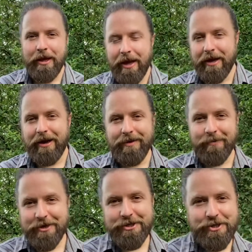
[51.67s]
And I'm
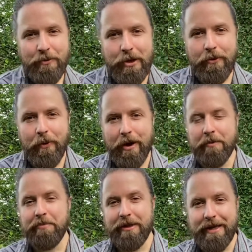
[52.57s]
gonna show you how to
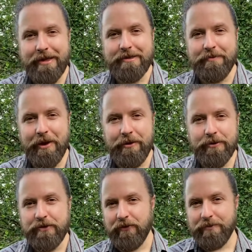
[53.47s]
plant
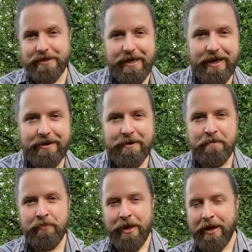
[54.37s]
tomatoes from seed,
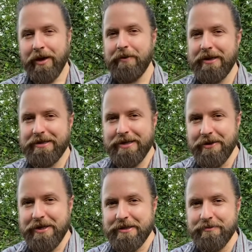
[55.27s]
and I'm gonna tell
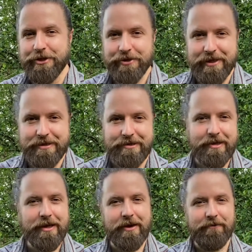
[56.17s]
you some tricks
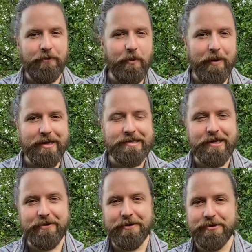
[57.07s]
and a few of my
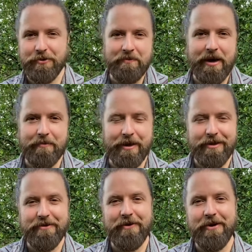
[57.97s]
secrets or my
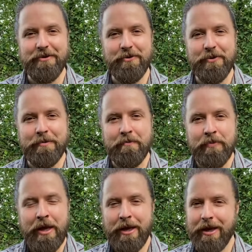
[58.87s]
method of how to do it.
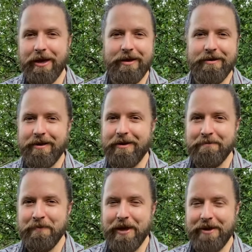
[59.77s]

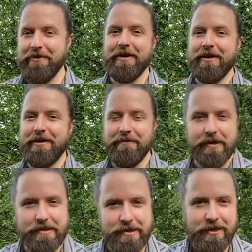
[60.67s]
And you're gonna love
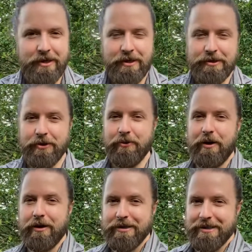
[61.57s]
this.
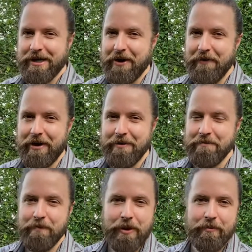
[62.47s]
So stick around
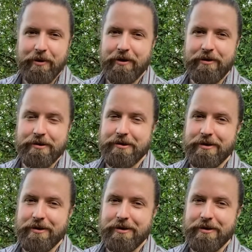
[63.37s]
because